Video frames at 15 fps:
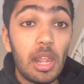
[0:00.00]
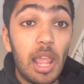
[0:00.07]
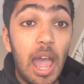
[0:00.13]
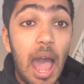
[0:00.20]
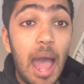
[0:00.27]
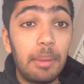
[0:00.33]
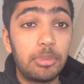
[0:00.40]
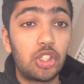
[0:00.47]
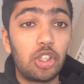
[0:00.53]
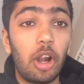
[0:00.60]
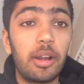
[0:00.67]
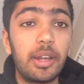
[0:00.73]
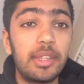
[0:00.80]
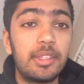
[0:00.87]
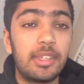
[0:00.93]
I'm
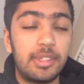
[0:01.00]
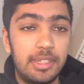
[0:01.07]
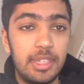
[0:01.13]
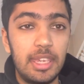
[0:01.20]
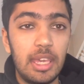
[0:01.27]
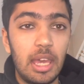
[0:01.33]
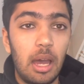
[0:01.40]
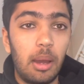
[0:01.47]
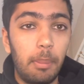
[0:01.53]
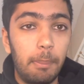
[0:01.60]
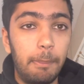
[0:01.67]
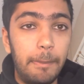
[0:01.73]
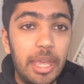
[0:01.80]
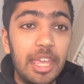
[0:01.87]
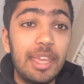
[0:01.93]
starting to see a
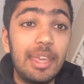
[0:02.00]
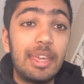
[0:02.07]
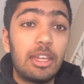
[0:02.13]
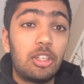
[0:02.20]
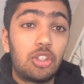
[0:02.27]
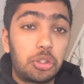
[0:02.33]
big